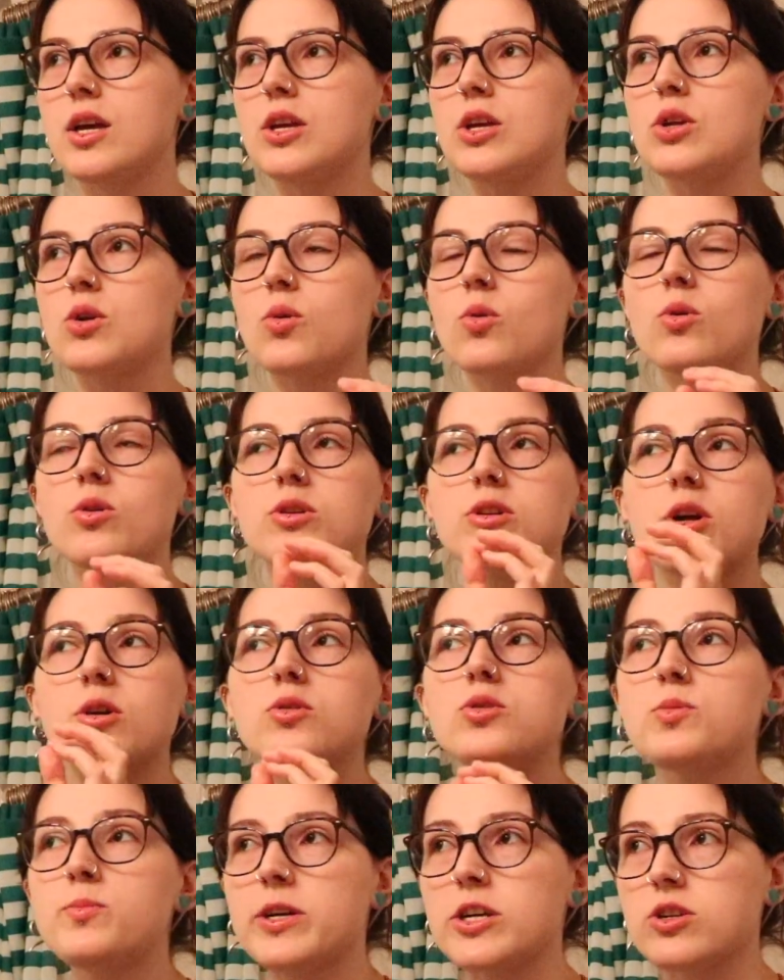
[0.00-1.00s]
your
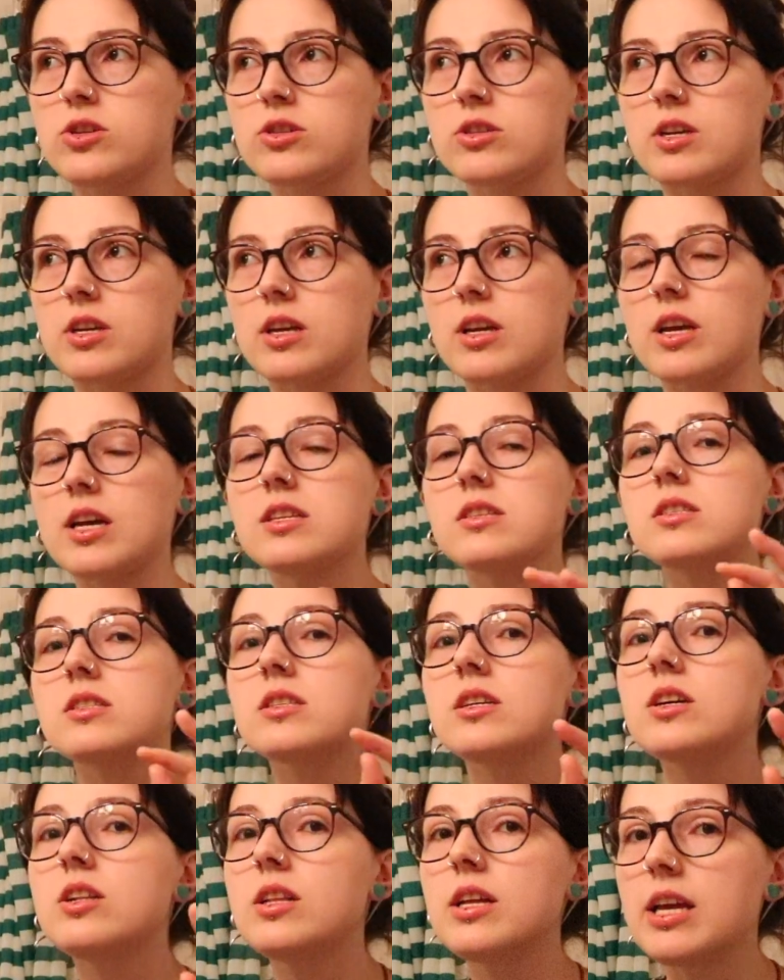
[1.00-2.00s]
nose piercing, it's
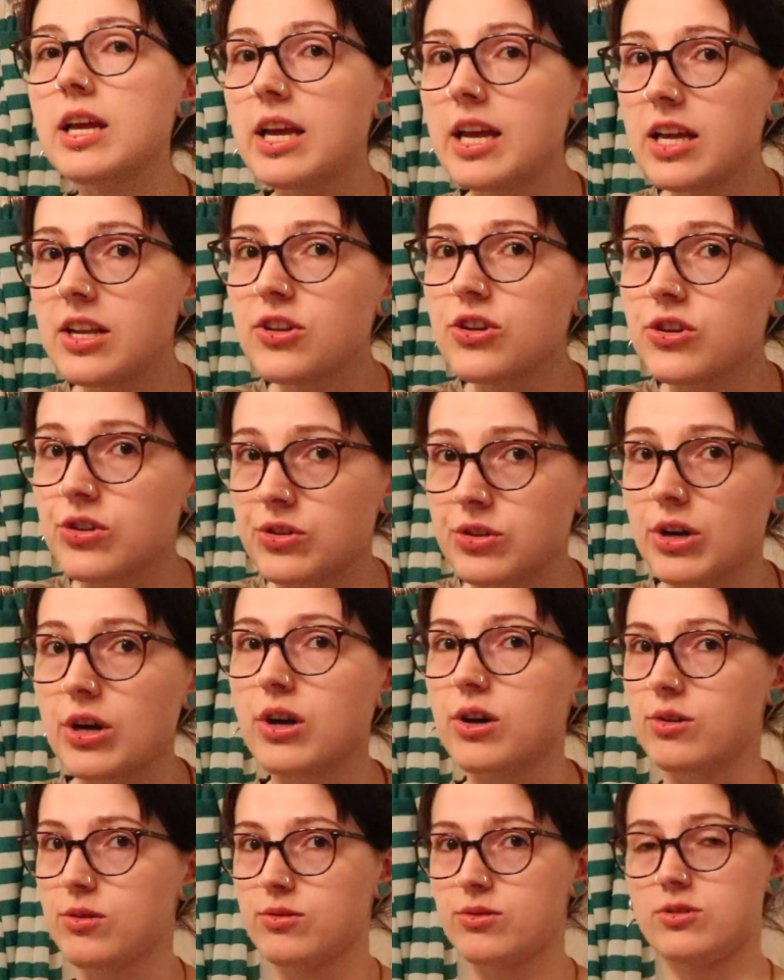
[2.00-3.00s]
still in your
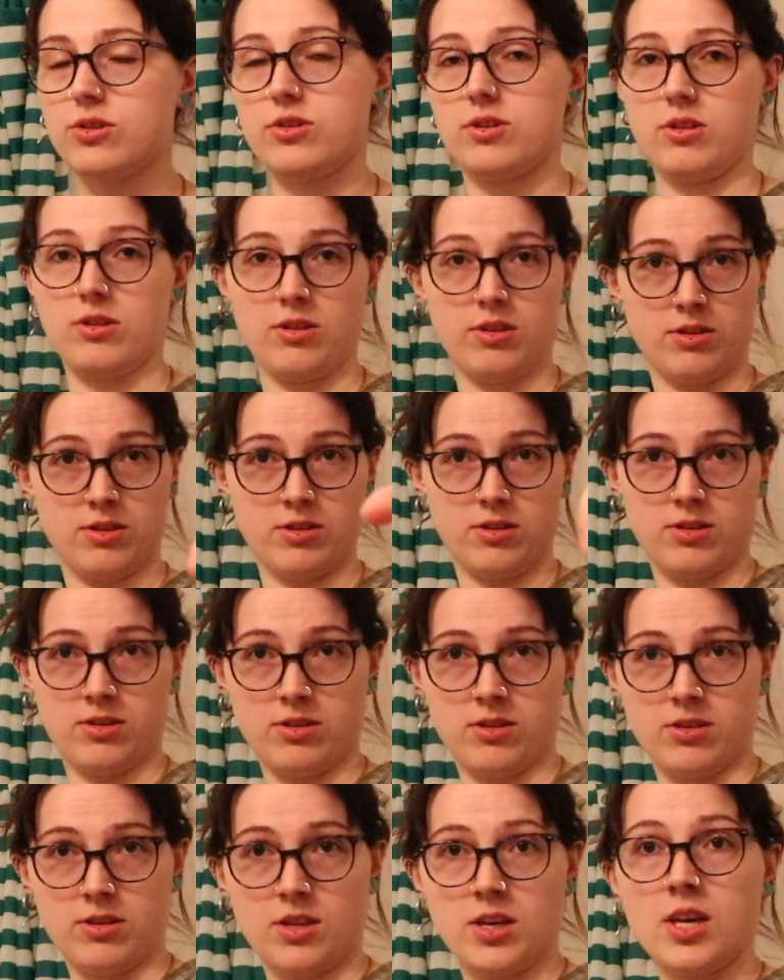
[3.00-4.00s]
nose,
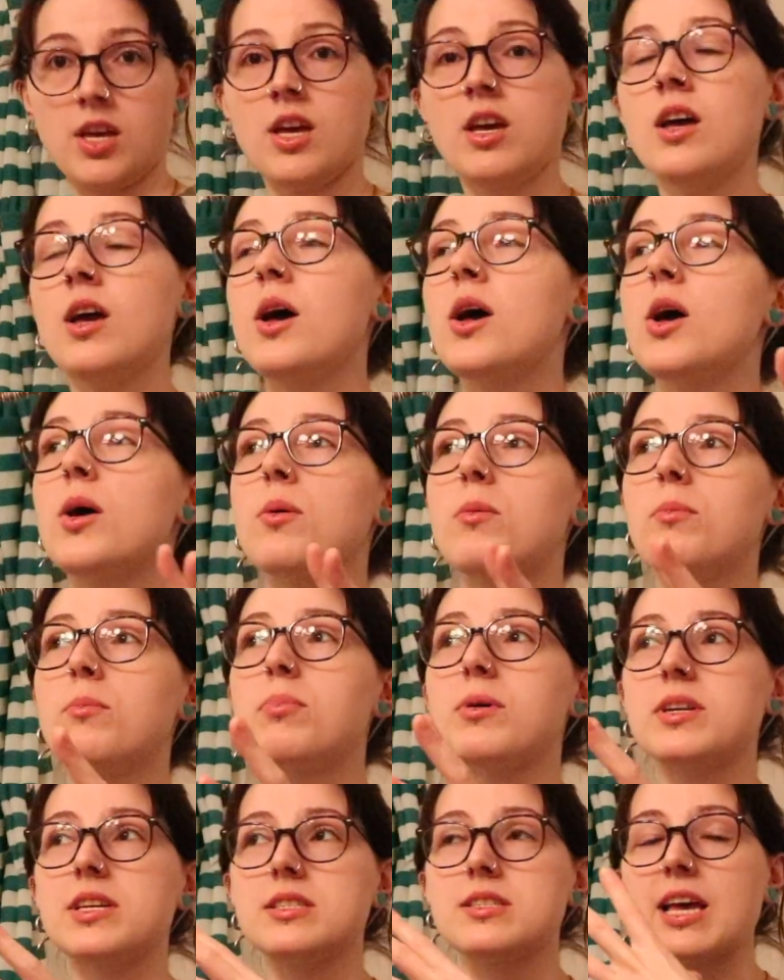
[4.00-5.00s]

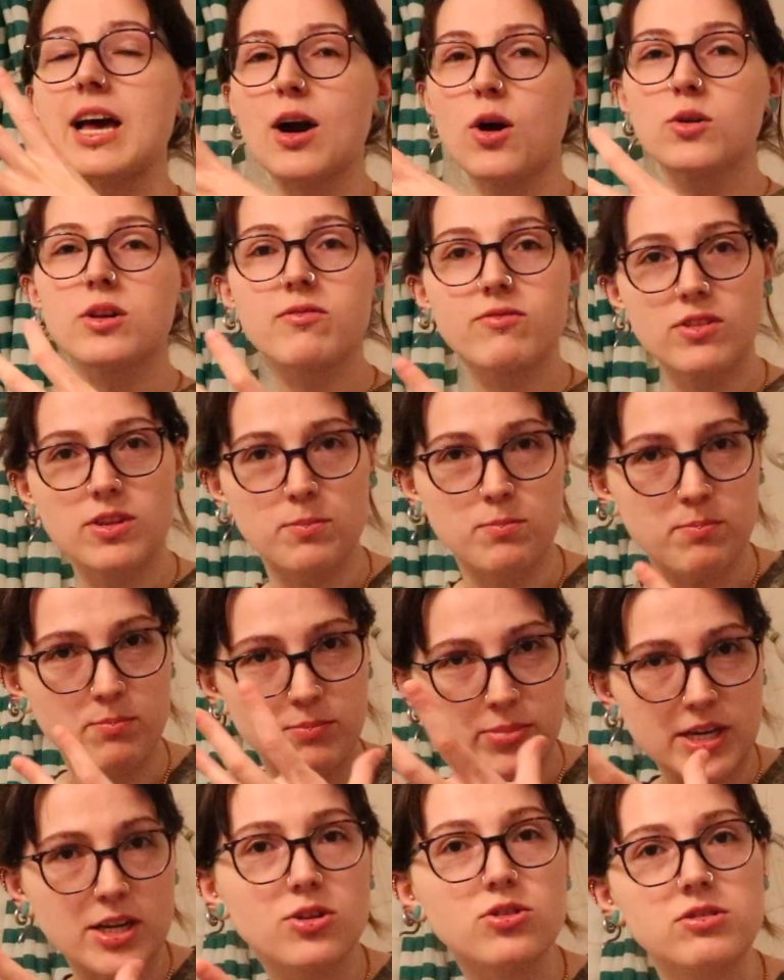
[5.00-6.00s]
but it's out of the
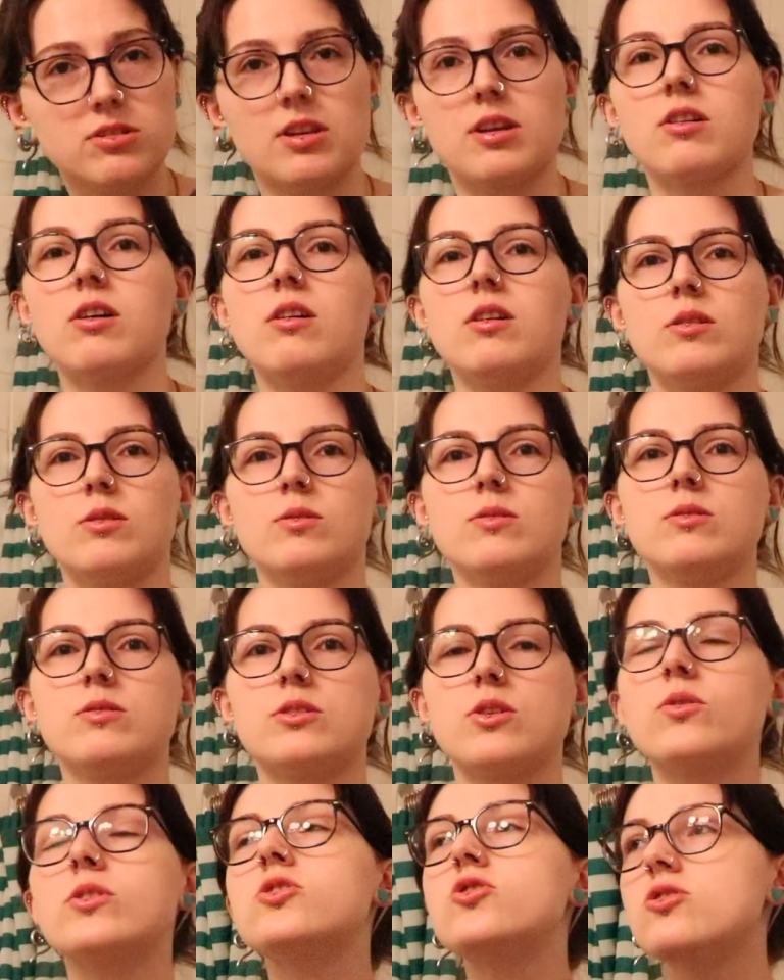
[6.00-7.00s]
piercing hole.
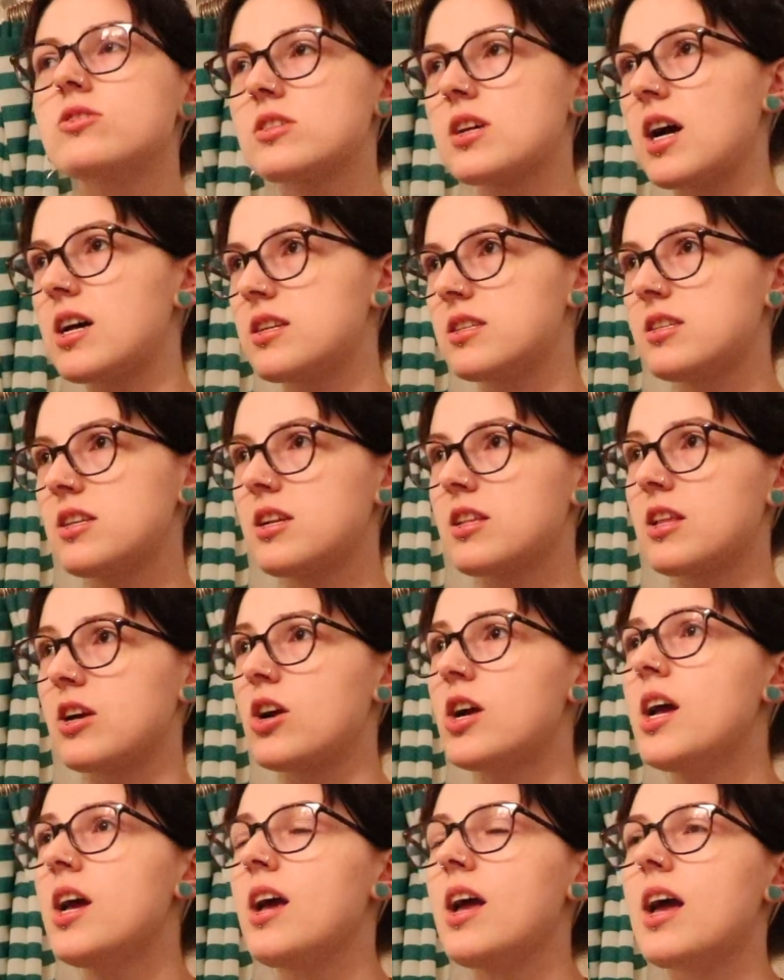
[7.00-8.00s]
So it's just kind of sitting
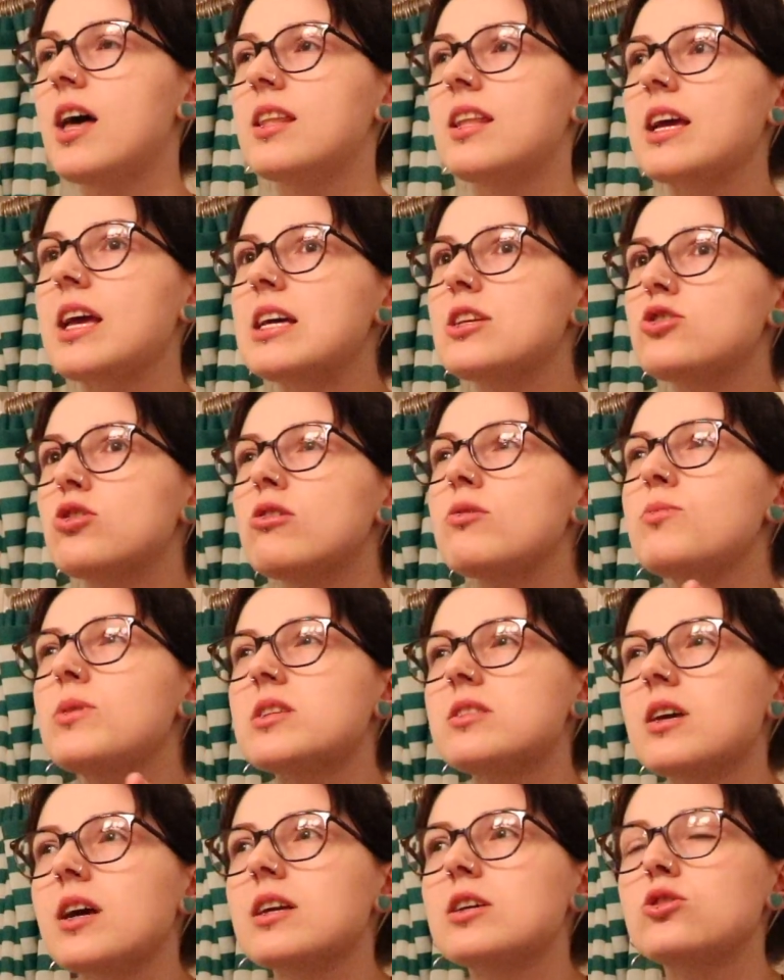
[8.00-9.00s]
there. And like, it took me
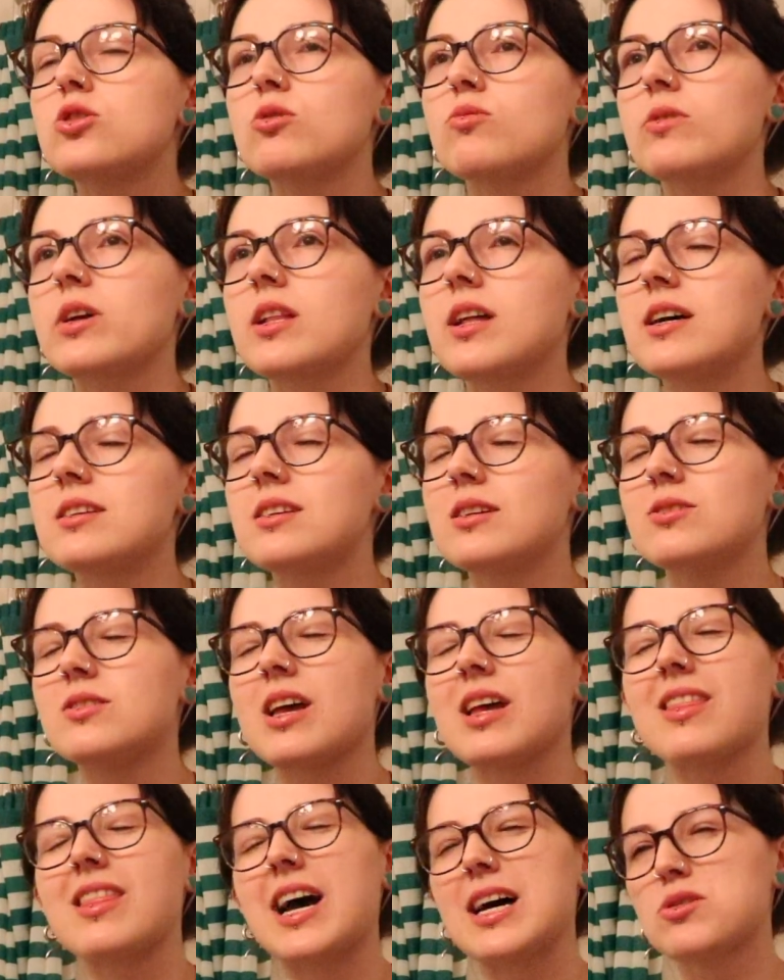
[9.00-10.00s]
a second to realize, and I was
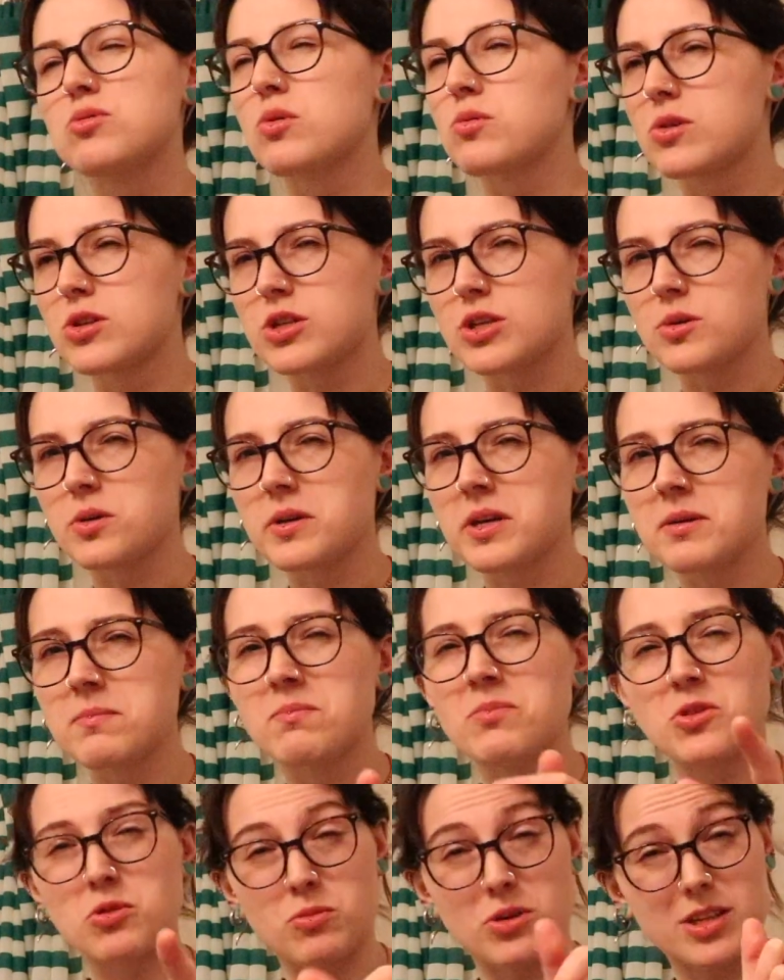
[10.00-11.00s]
like, that's what we're doing?
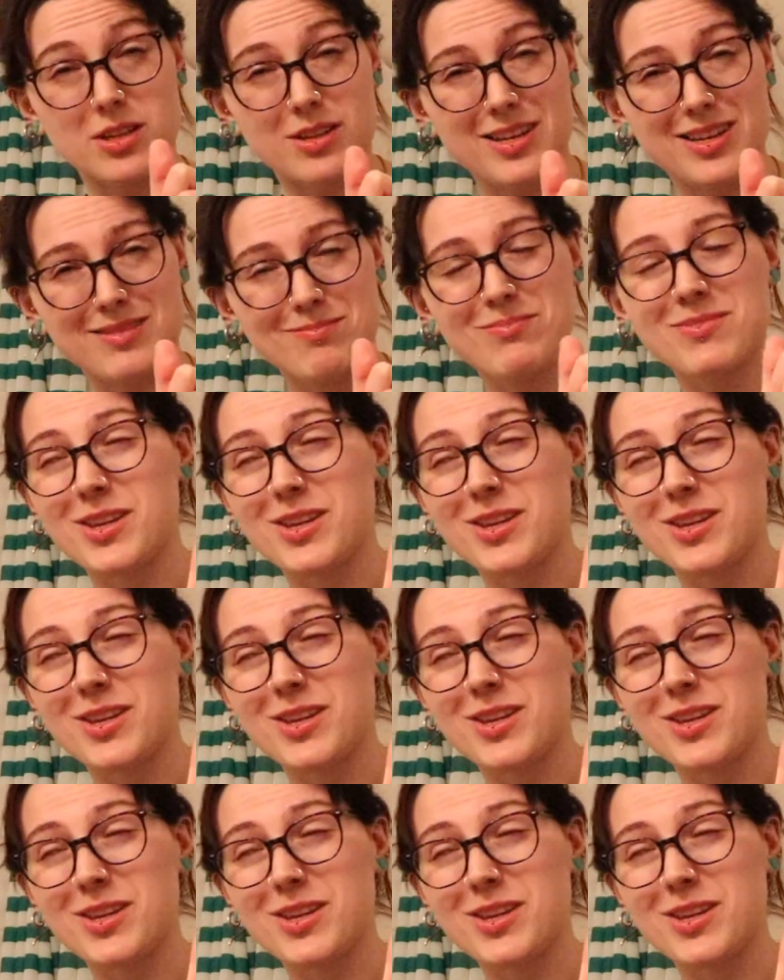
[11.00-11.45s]
Really?